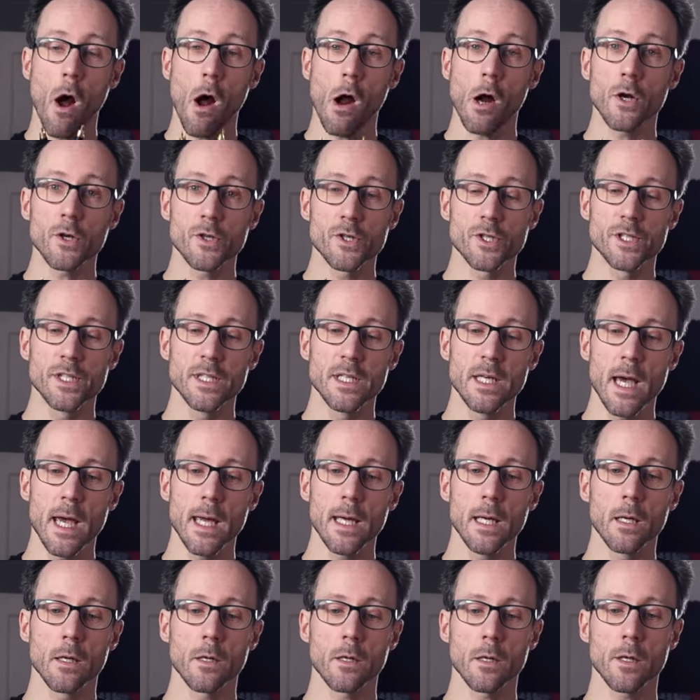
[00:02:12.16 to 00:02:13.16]

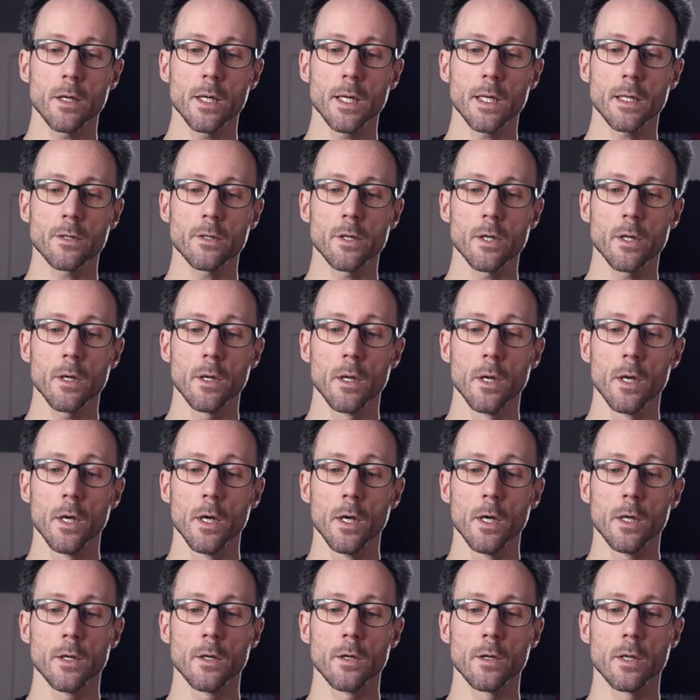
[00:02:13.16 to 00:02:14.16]
RCA connector,
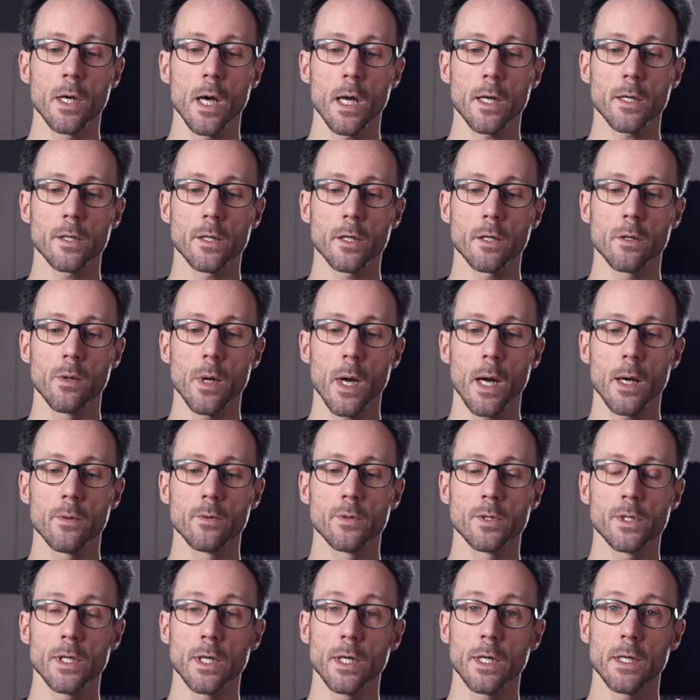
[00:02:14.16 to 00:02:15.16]
you got the
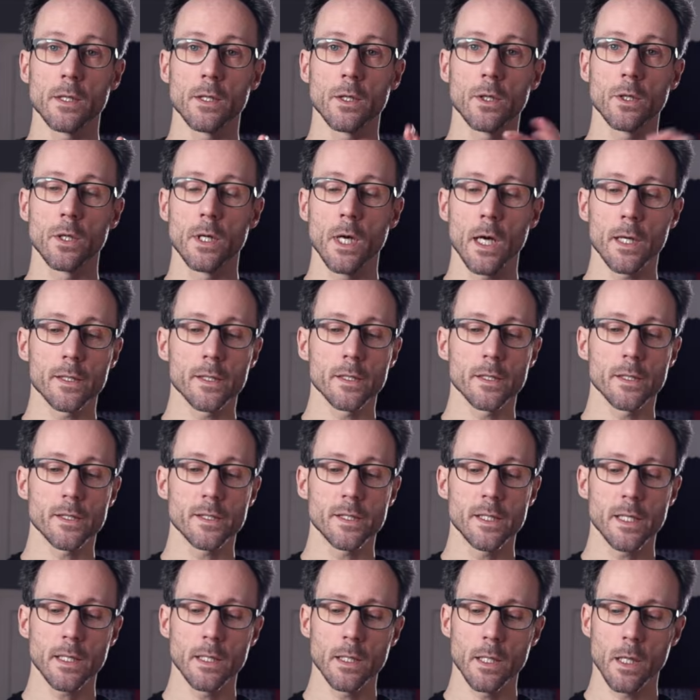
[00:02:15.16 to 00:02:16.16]
ground, and you got the
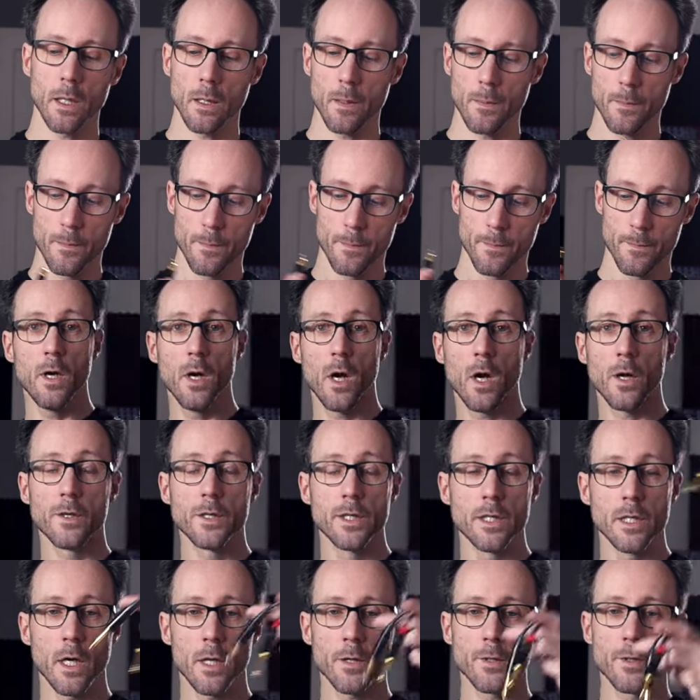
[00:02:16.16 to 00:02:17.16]
signal. On
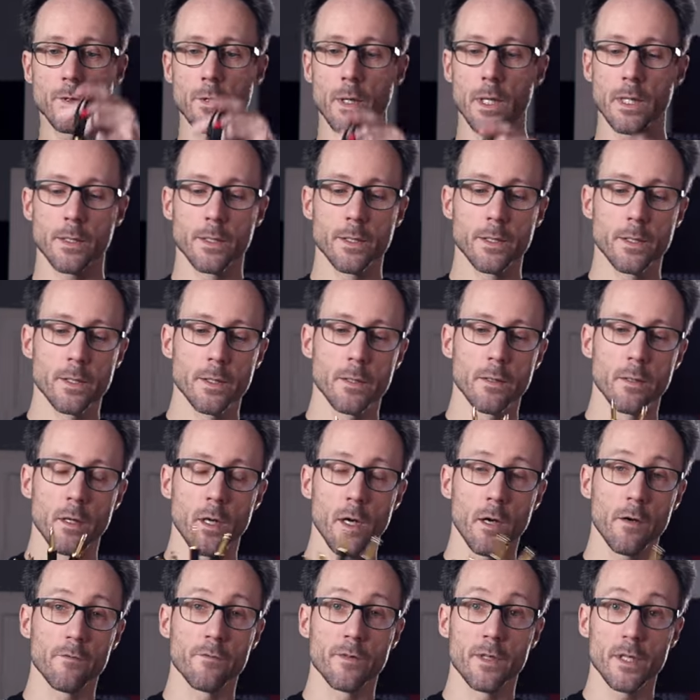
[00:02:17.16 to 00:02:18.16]
the other end
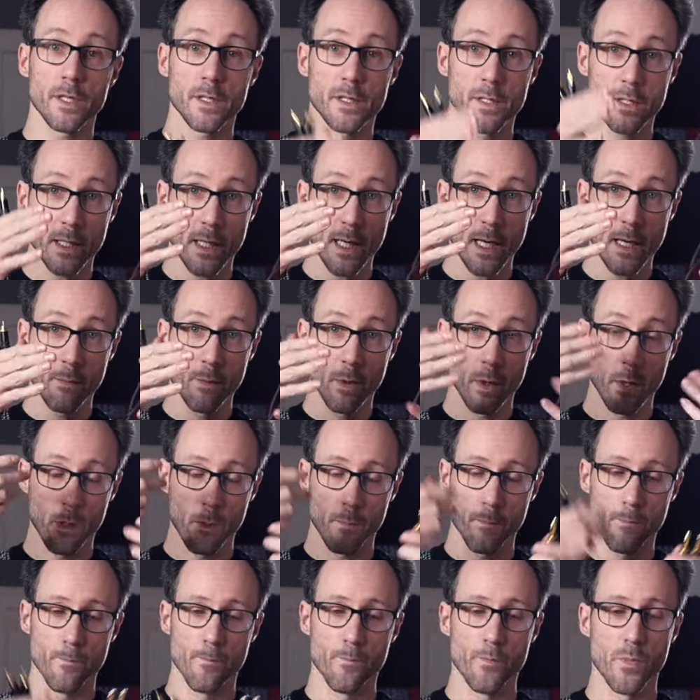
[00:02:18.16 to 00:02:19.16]
of this
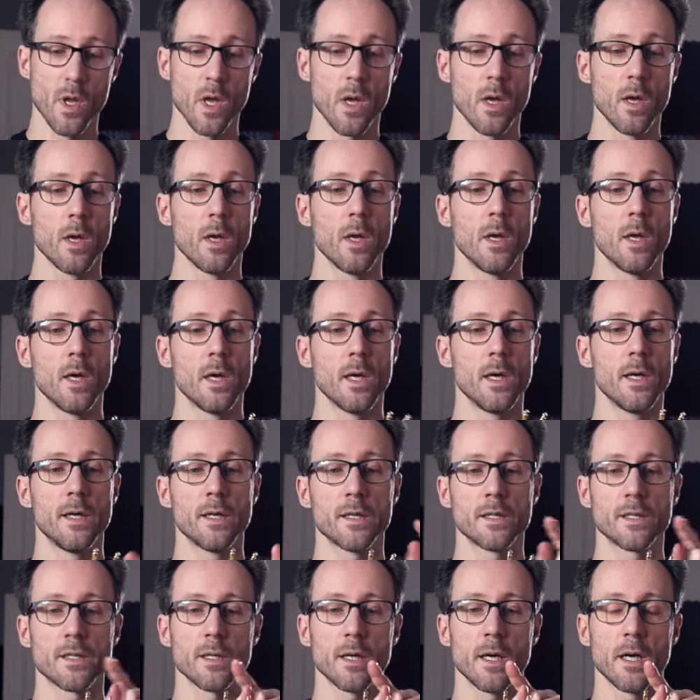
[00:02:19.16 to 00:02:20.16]
cable
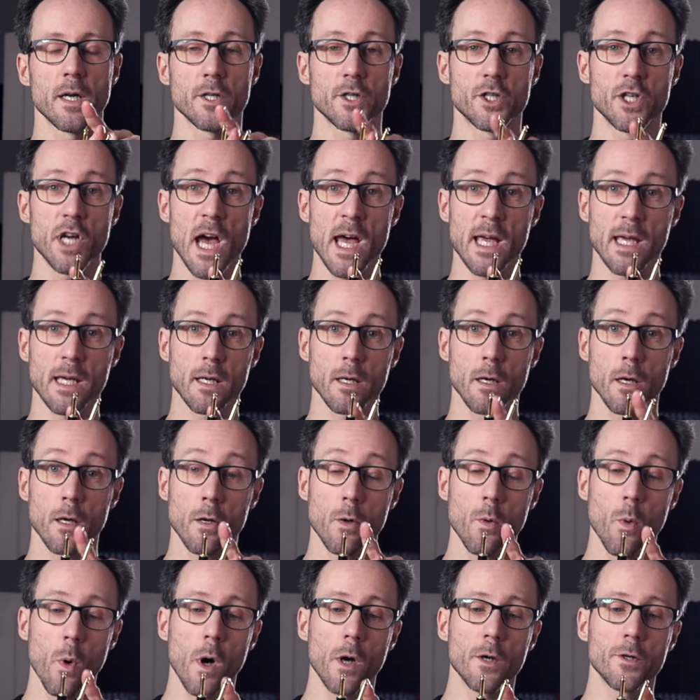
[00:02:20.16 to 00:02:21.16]
is a jack, a
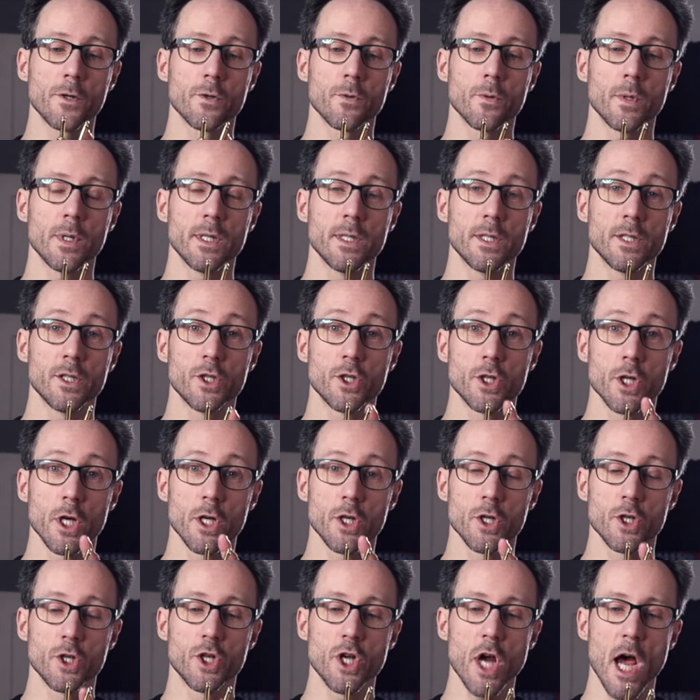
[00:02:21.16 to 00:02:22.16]
quarter inch
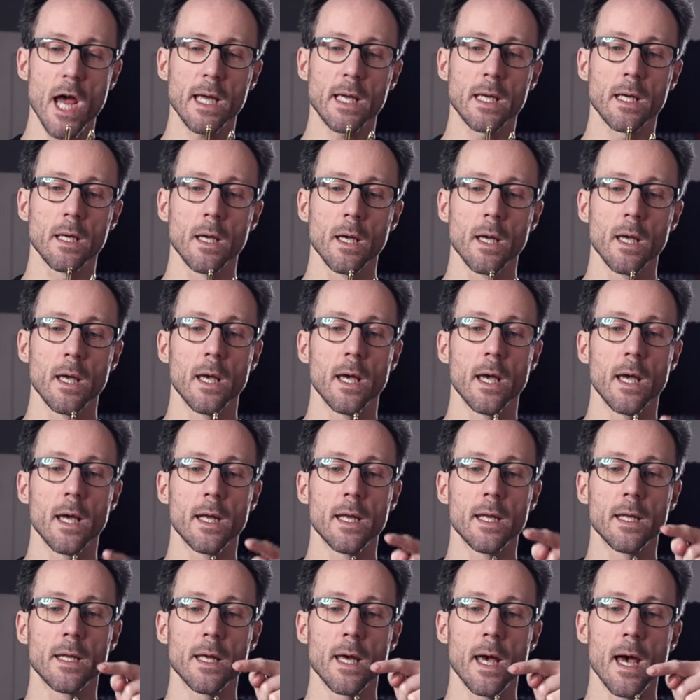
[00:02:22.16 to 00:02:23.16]
jack, and
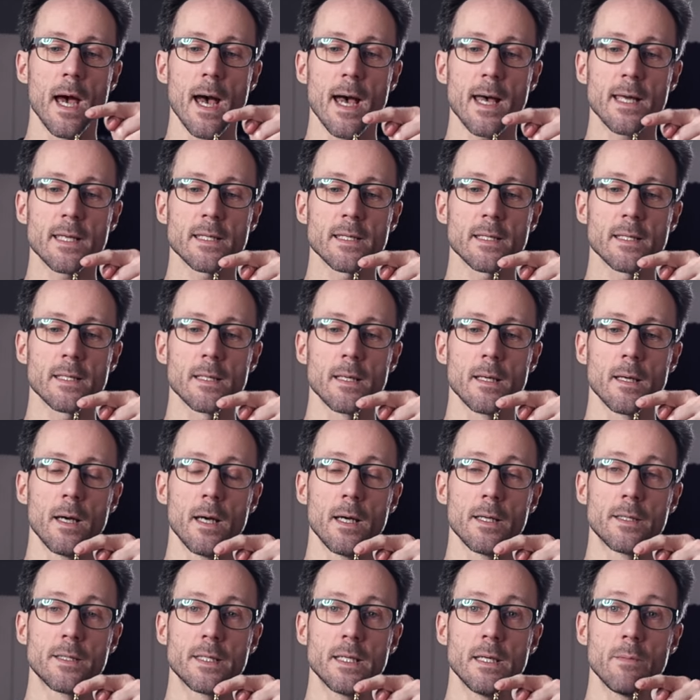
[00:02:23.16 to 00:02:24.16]
it has
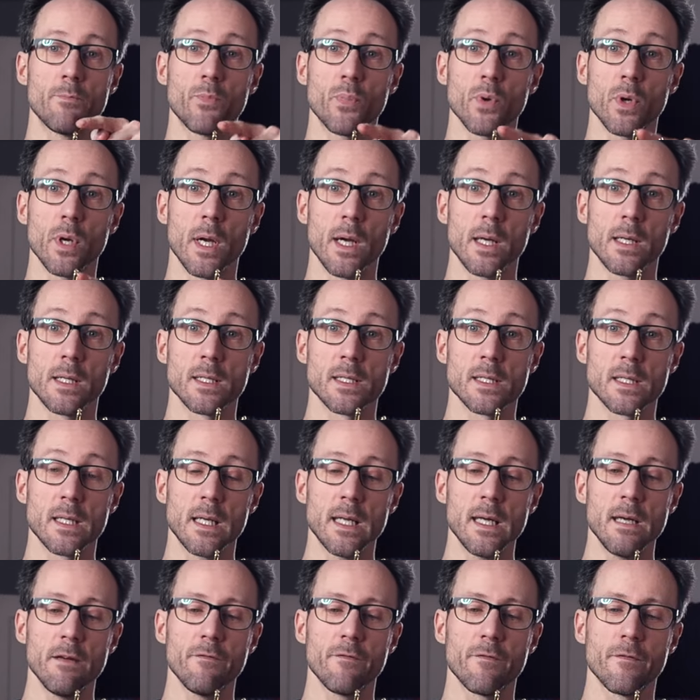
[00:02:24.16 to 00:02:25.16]
a tip and a
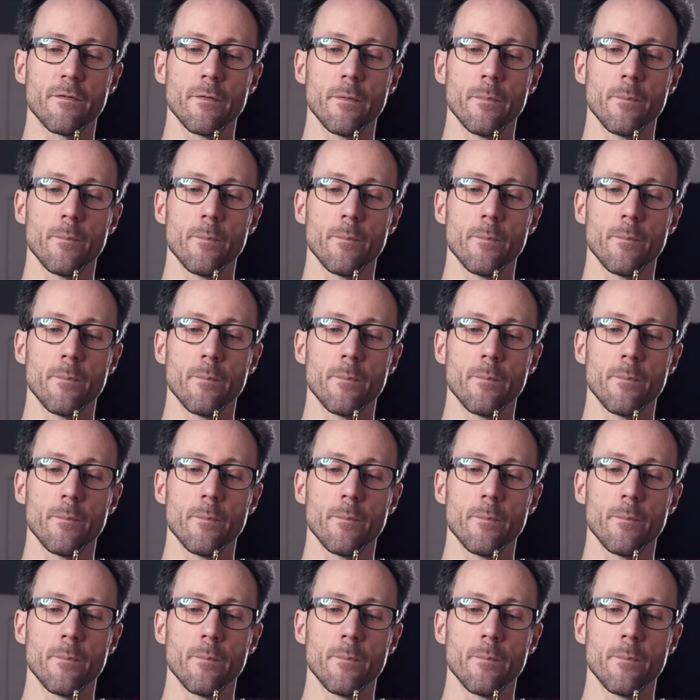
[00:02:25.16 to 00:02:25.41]
sleeve.